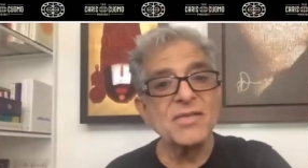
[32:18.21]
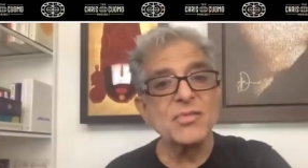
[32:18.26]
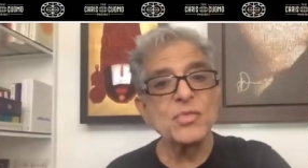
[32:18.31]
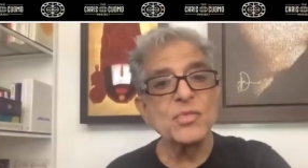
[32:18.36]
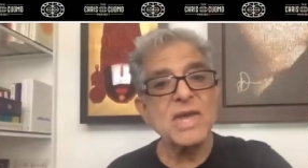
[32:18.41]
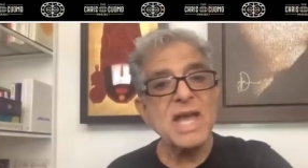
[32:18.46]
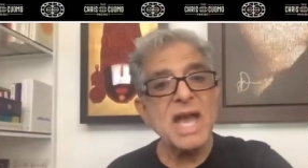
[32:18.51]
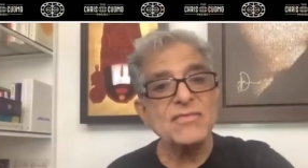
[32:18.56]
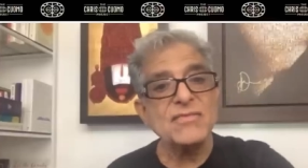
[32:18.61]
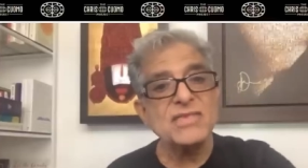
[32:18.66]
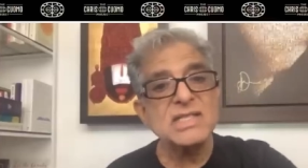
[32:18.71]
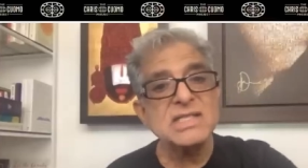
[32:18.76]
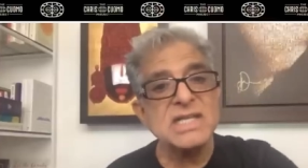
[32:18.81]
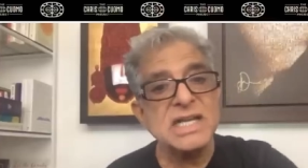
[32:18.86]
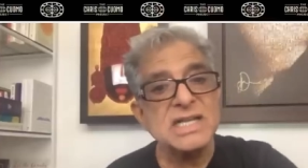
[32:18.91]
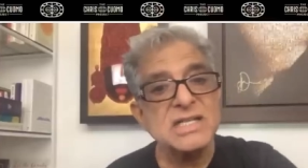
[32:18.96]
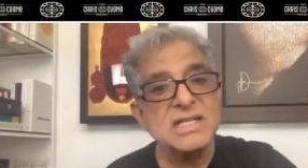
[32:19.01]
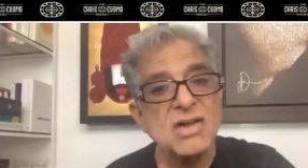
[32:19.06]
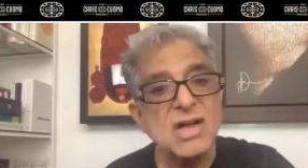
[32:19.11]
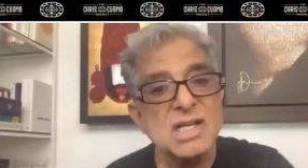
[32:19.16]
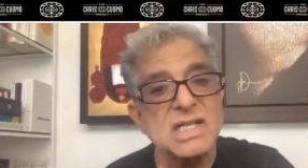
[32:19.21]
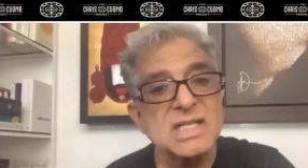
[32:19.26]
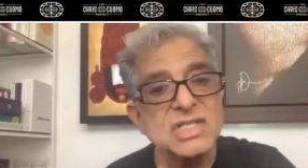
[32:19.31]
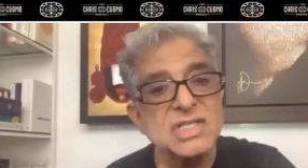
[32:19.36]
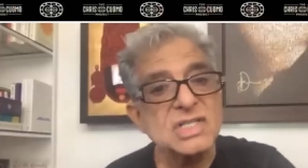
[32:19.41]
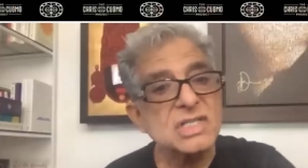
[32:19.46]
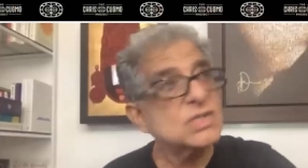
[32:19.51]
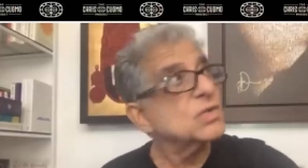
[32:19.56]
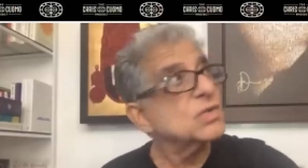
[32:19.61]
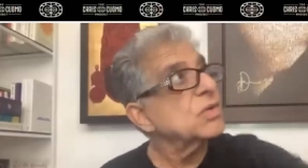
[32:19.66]
We have the
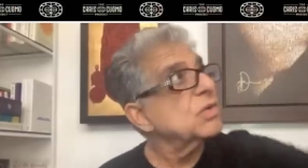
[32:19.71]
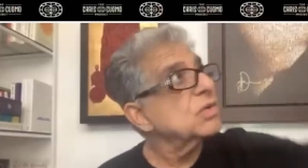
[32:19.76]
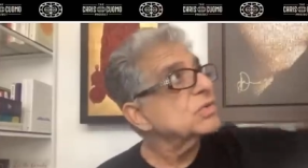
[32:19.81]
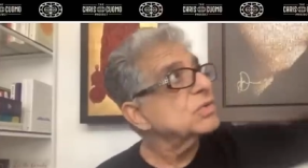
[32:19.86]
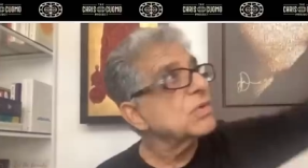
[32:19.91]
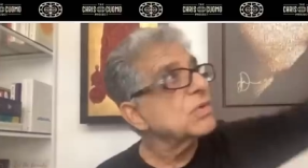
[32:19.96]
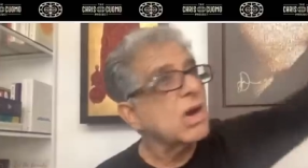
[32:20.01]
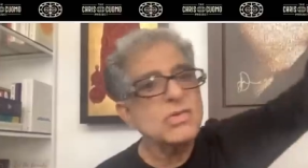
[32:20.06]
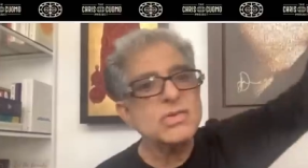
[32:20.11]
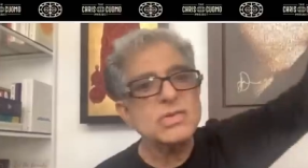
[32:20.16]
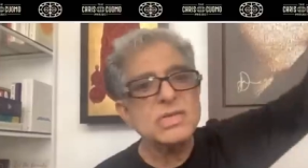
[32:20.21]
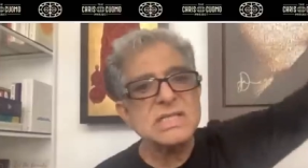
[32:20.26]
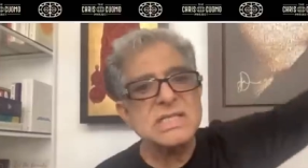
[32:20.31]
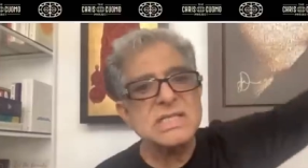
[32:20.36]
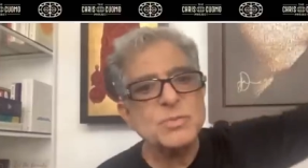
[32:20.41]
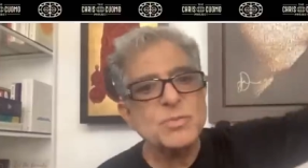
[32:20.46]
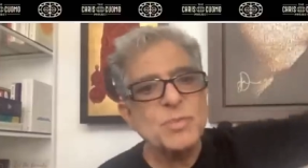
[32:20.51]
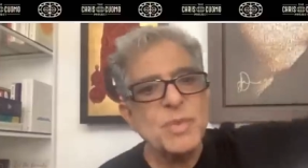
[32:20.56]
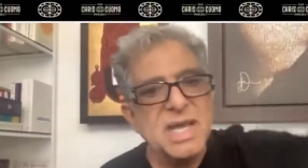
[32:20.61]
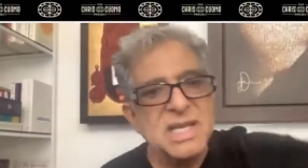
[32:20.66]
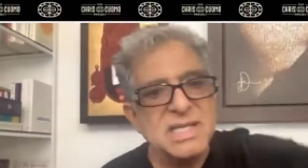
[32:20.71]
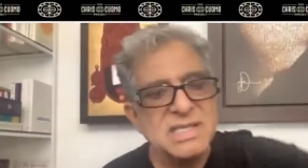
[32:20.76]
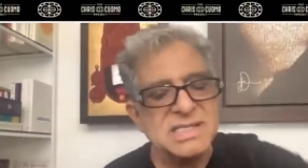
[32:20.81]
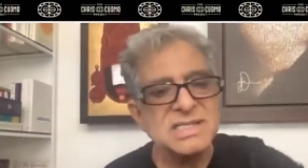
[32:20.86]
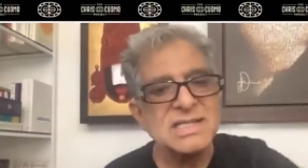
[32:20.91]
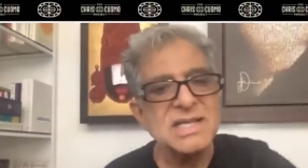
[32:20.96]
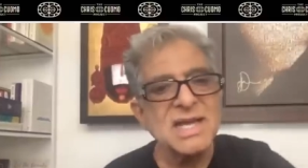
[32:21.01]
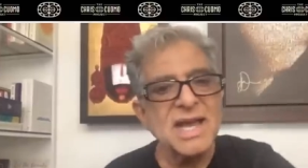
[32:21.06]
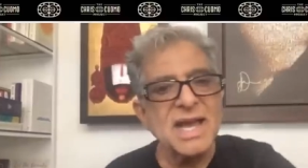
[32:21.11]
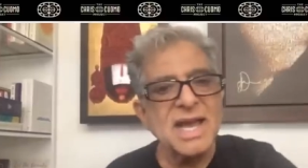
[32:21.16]
technology to go to outer
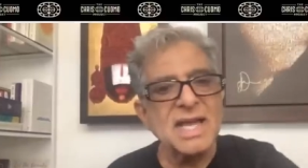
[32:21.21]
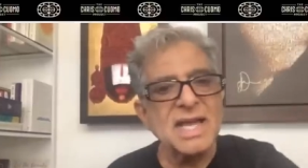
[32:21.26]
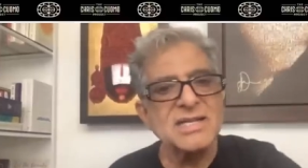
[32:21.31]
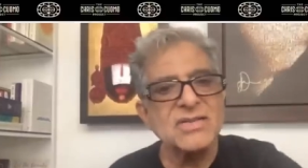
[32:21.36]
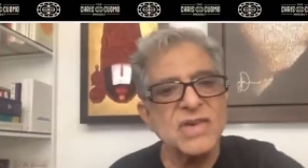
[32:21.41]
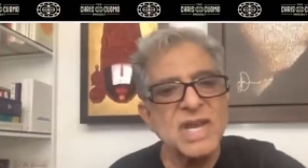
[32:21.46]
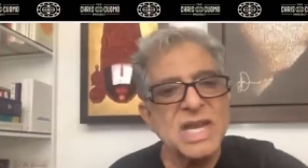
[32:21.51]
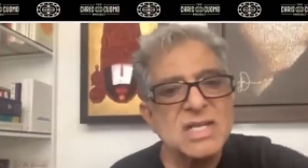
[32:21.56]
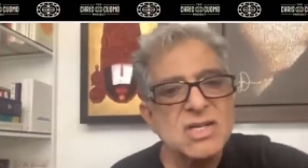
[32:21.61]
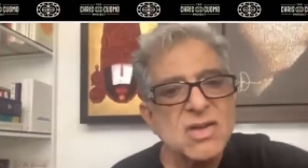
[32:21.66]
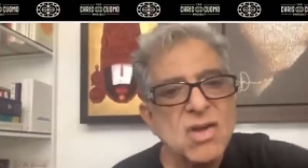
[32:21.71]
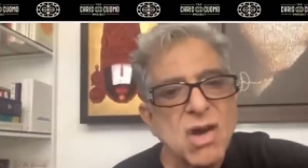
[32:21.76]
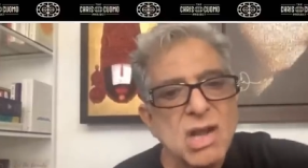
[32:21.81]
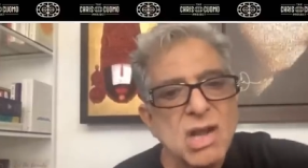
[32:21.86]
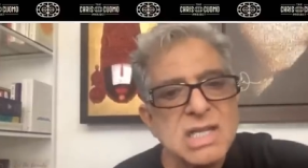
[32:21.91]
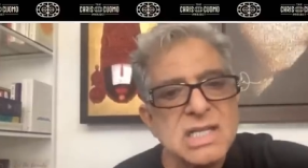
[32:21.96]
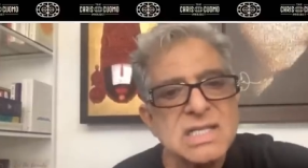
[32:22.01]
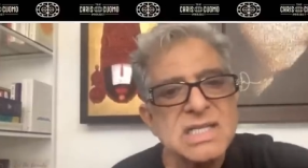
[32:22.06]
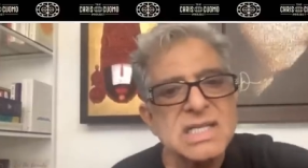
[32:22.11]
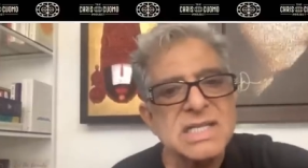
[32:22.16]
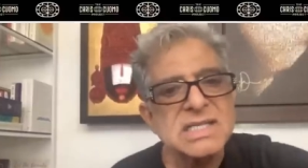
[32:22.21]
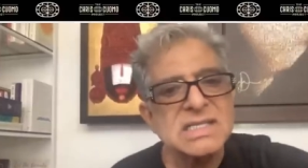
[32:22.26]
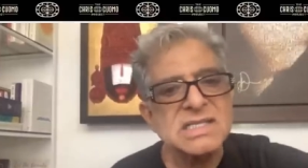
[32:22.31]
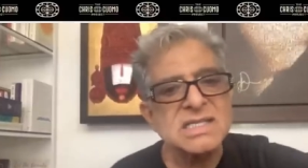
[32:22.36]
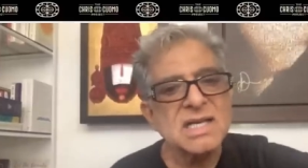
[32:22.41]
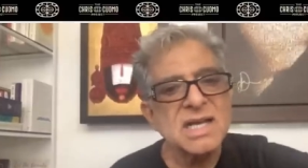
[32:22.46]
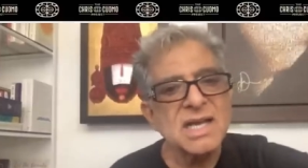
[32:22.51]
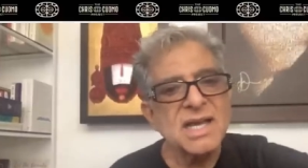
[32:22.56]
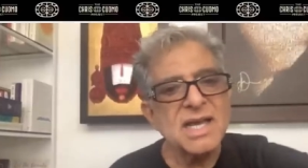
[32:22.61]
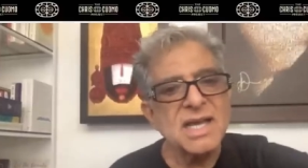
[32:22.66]
space and create
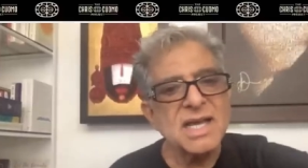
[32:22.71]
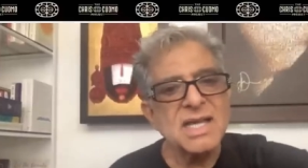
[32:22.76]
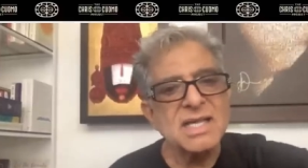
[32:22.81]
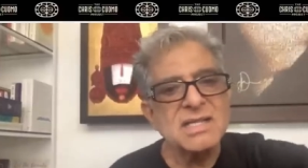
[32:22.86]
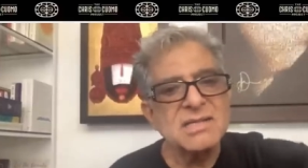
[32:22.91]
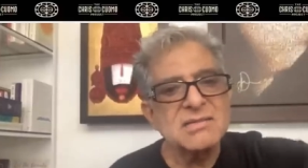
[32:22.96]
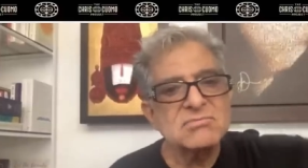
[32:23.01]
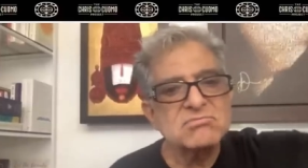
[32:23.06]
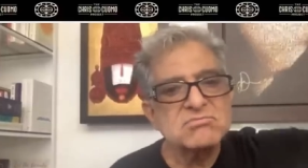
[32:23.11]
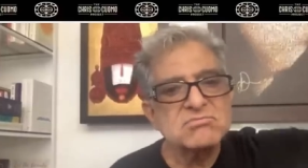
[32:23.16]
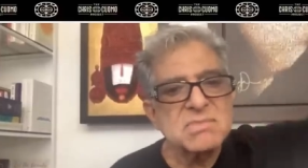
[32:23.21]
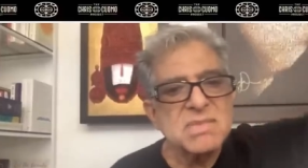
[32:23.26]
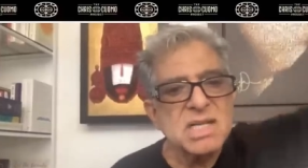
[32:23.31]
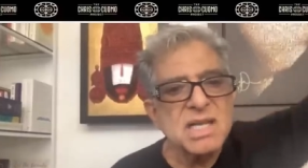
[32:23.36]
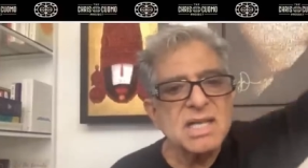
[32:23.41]
colonies in